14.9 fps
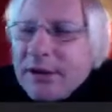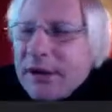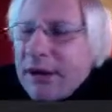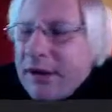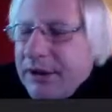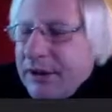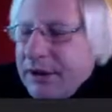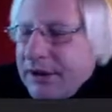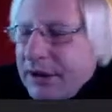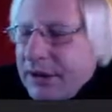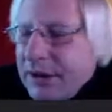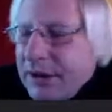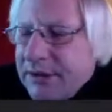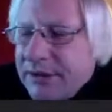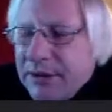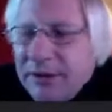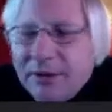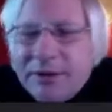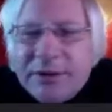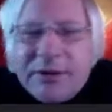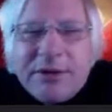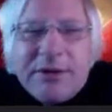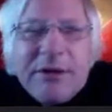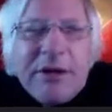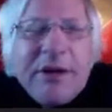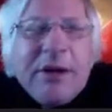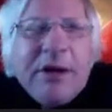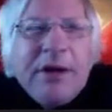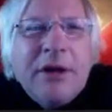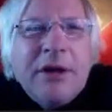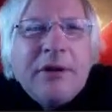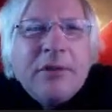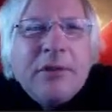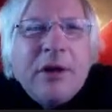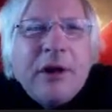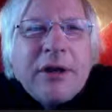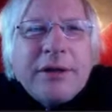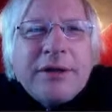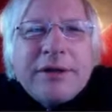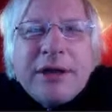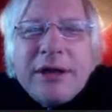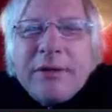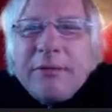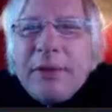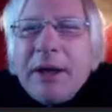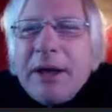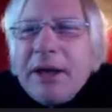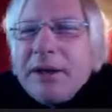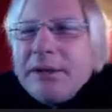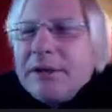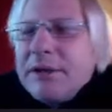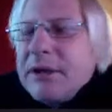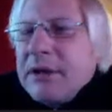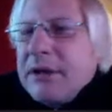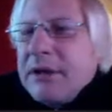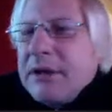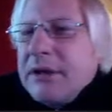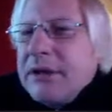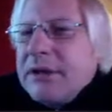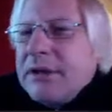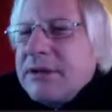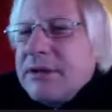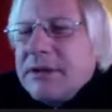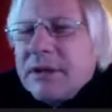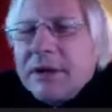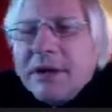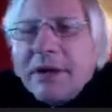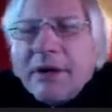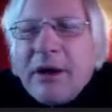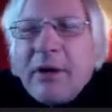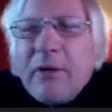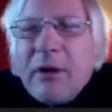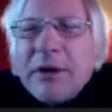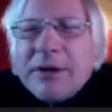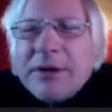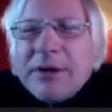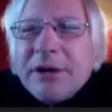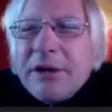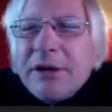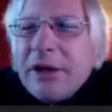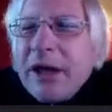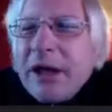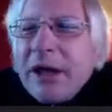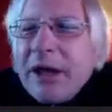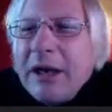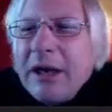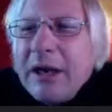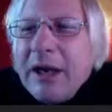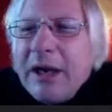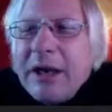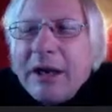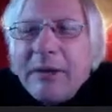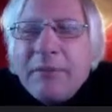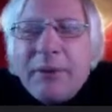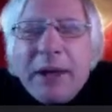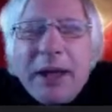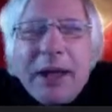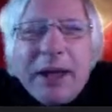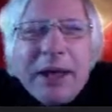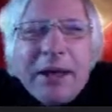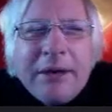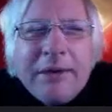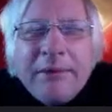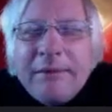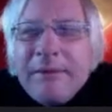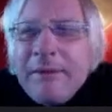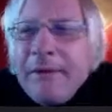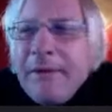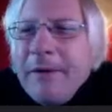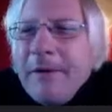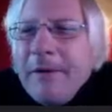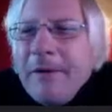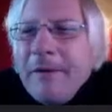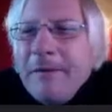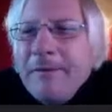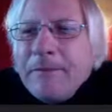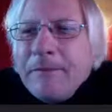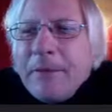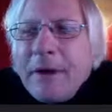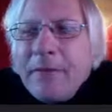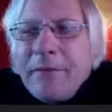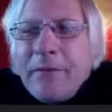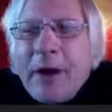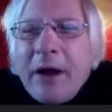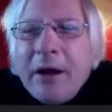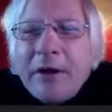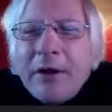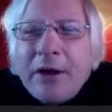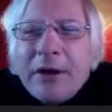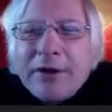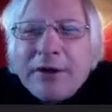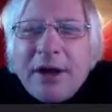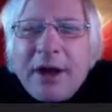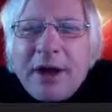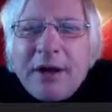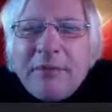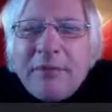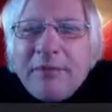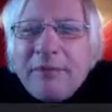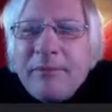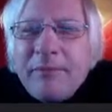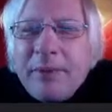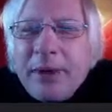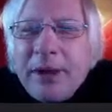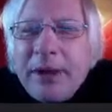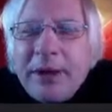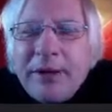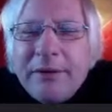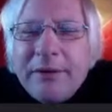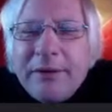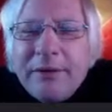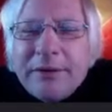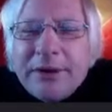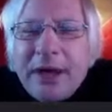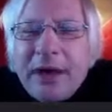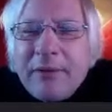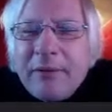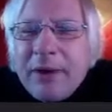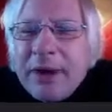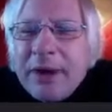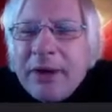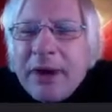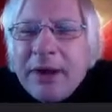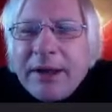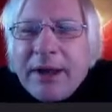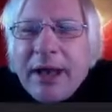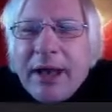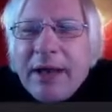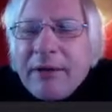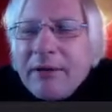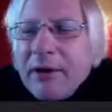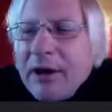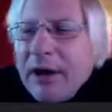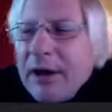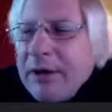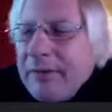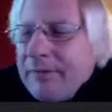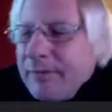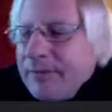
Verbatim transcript: And I think that shows we're on the same page at least. You know, I was a little late late in paying it. I filed on time, but who's got money like that, right?